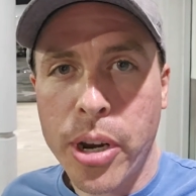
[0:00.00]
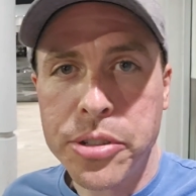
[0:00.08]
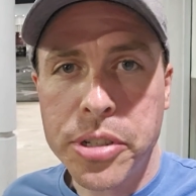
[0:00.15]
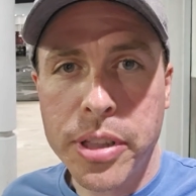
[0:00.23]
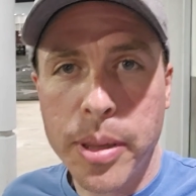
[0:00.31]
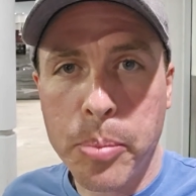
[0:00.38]

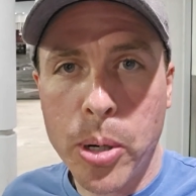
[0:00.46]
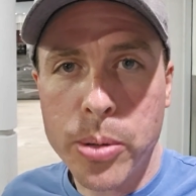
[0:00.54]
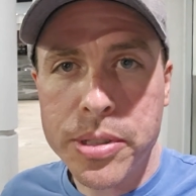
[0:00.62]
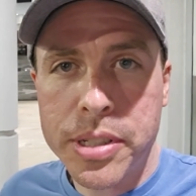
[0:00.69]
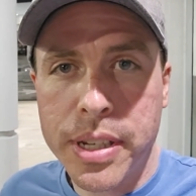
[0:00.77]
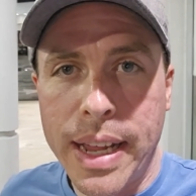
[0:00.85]
charging the
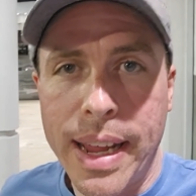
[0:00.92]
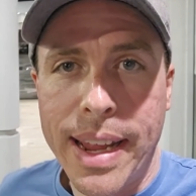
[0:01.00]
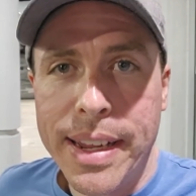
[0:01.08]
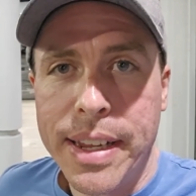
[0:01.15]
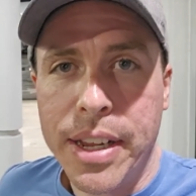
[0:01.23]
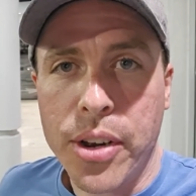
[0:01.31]
Bolt
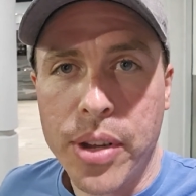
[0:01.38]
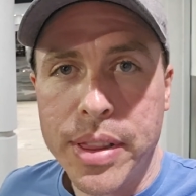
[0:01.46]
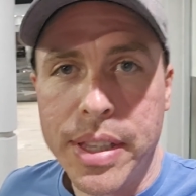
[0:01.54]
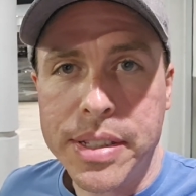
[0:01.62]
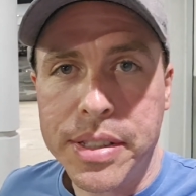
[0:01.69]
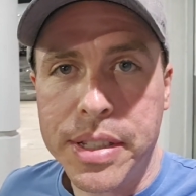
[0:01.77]
today here
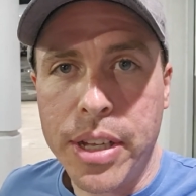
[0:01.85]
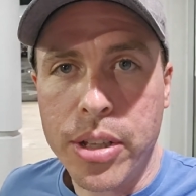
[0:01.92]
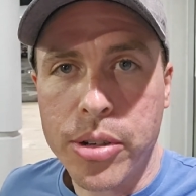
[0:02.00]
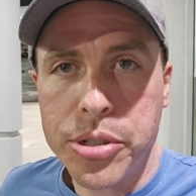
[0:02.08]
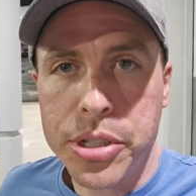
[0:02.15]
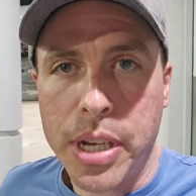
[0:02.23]
at this
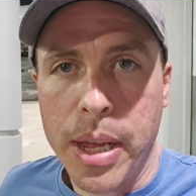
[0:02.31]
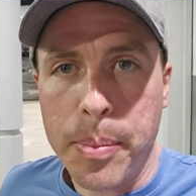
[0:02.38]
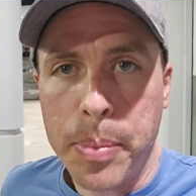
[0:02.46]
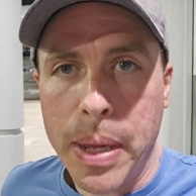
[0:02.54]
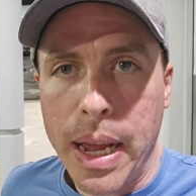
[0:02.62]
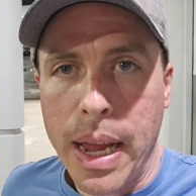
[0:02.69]

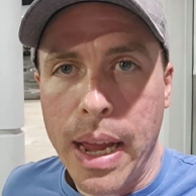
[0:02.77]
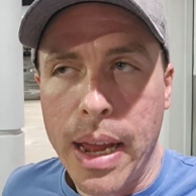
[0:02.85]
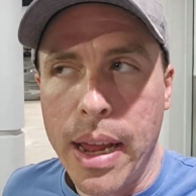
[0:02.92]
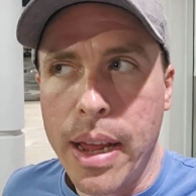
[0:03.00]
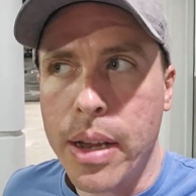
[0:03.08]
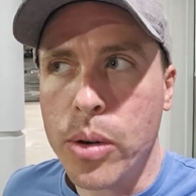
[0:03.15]
dealership,
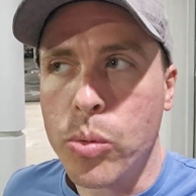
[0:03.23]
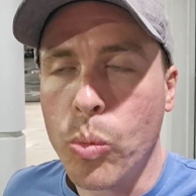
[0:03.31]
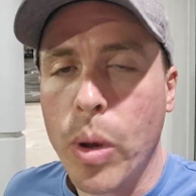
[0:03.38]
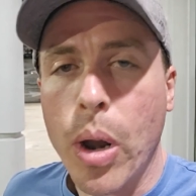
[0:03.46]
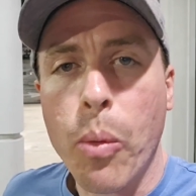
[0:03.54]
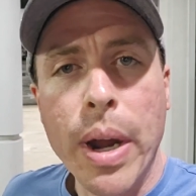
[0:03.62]
and
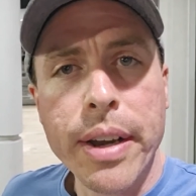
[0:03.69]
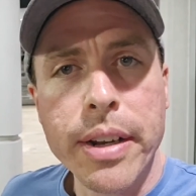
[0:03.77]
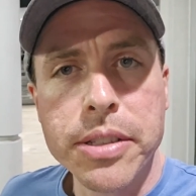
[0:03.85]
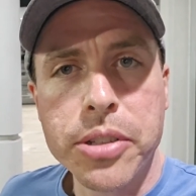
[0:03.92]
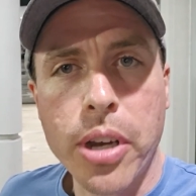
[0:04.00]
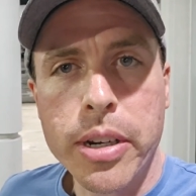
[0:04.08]
what I
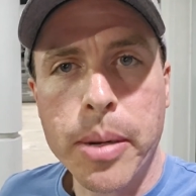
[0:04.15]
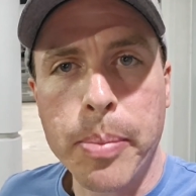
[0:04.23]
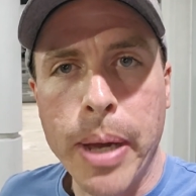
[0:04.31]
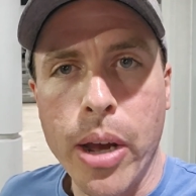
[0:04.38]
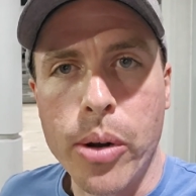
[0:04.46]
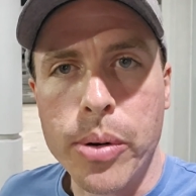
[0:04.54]
wanted to talk
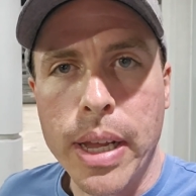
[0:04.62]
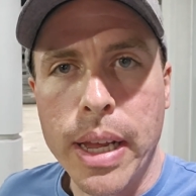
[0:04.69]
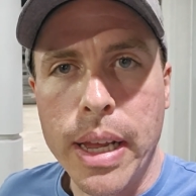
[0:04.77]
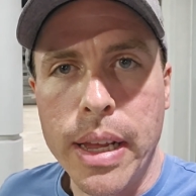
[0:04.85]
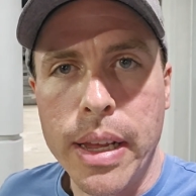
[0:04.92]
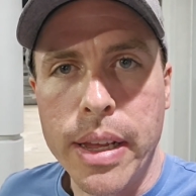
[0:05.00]
about
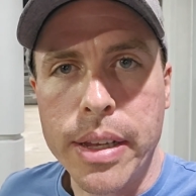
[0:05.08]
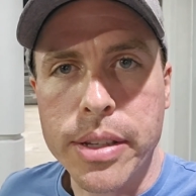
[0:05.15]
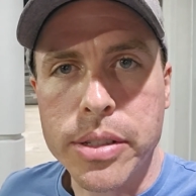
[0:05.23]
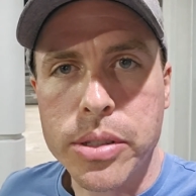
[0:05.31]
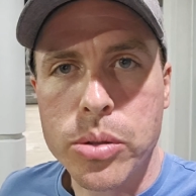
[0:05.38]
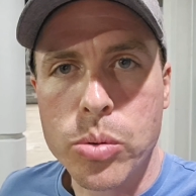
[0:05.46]

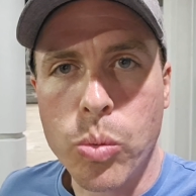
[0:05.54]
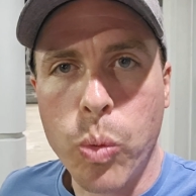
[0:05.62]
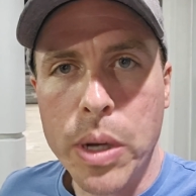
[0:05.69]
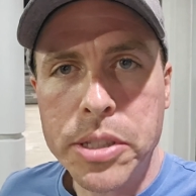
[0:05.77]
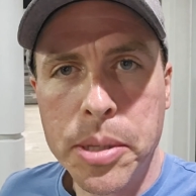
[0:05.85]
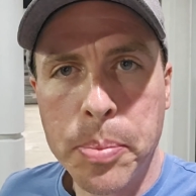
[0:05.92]
is
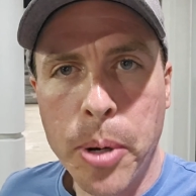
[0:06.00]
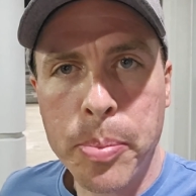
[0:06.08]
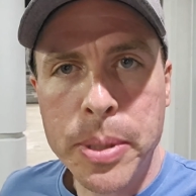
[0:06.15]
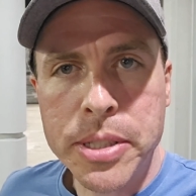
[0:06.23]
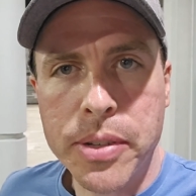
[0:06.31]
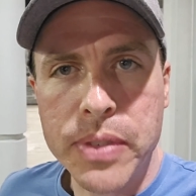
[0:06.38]
what's the
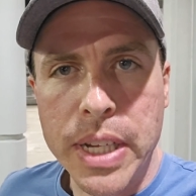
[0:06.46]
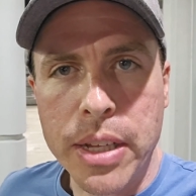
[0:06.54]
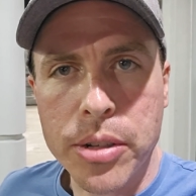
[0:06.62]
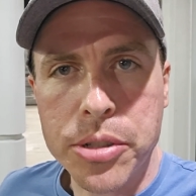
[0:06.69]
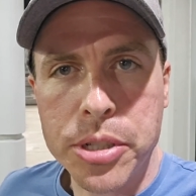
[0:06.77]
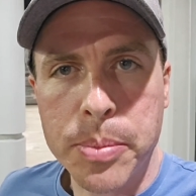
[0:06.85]
purpose of
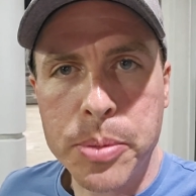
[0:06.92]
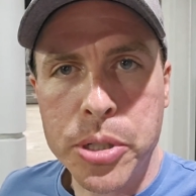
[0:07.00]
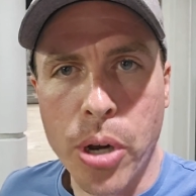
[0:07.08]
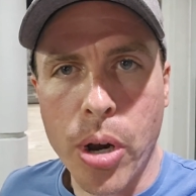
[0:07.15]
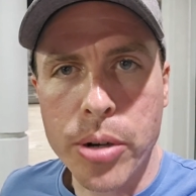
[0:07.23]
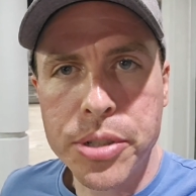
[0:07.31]
dealership
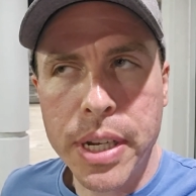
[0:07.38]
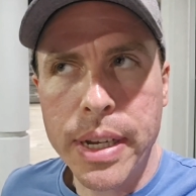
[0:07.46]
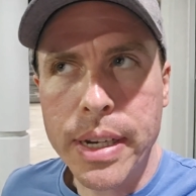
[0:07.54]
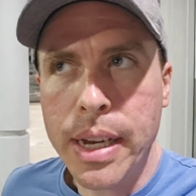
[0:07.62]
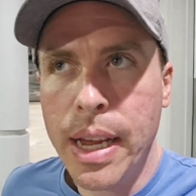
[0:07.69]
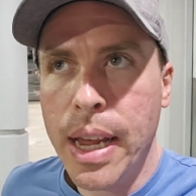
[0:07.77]

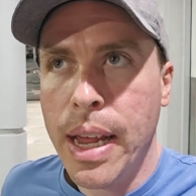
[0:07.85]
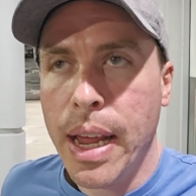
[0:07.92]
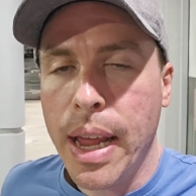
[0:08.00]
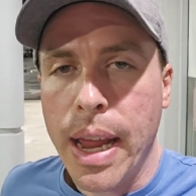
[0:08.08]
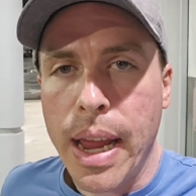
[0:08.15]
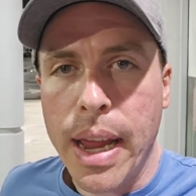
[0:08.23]
charging
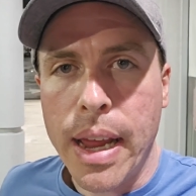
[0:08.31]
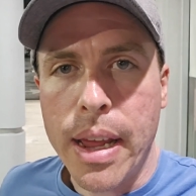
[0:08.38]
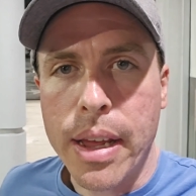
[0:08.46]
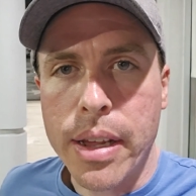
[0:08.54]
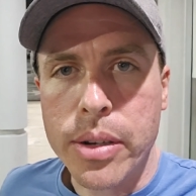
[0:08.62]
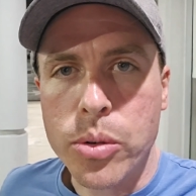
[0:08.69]

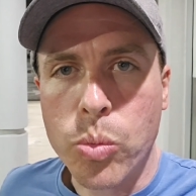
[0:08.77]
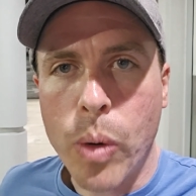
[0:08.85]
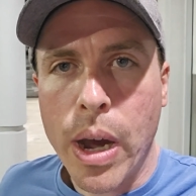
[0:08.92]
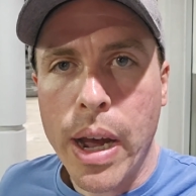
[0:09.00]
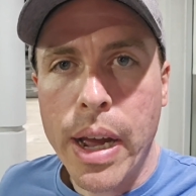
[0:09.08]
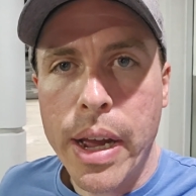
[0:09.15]
and
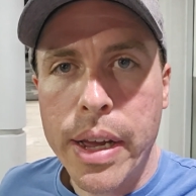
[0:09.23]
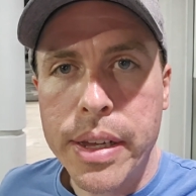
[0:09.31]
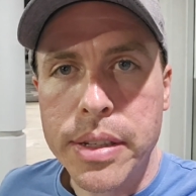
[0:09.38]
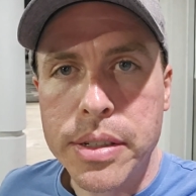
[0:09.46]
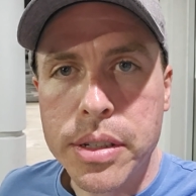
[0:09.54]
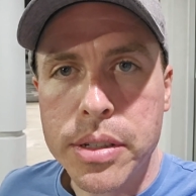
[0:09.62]

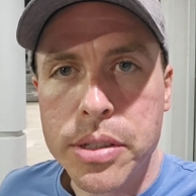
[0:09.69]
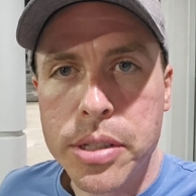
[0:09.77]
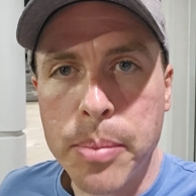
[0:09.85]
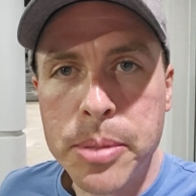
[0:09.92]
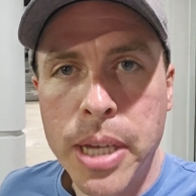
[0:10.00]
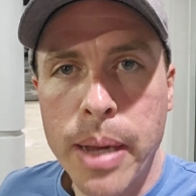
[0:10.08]
why
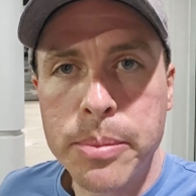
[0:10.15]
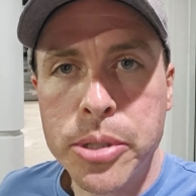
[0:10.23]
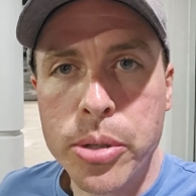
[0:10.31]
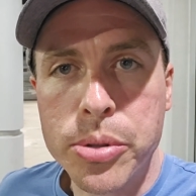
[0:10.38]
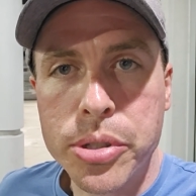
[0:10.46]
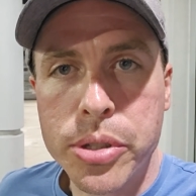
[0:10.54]

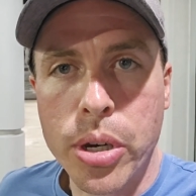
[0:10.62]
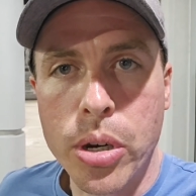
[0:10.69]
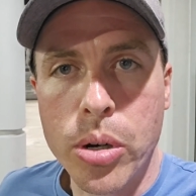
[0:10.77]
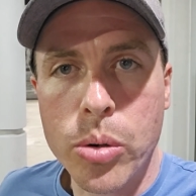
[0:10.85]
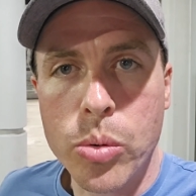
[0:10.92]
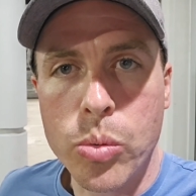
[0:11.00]
sometimes you
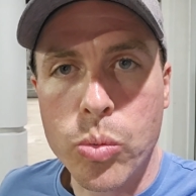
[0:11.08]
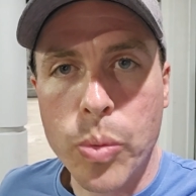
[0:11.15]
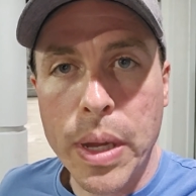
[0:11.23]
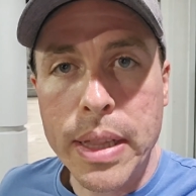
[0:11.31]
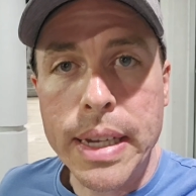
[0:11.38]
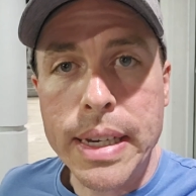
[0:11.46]
still
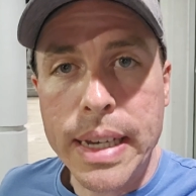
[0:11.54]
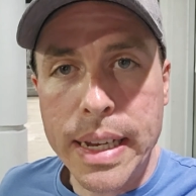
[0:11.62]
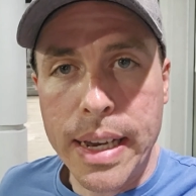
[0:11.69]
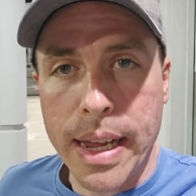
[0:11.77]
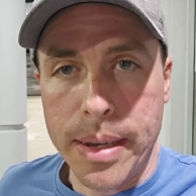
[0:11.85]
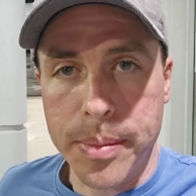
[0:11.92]
really
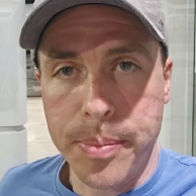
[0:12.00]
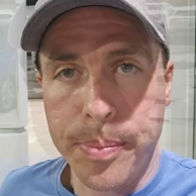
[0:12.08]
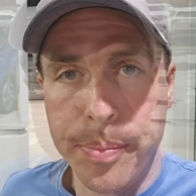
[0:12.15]
need it.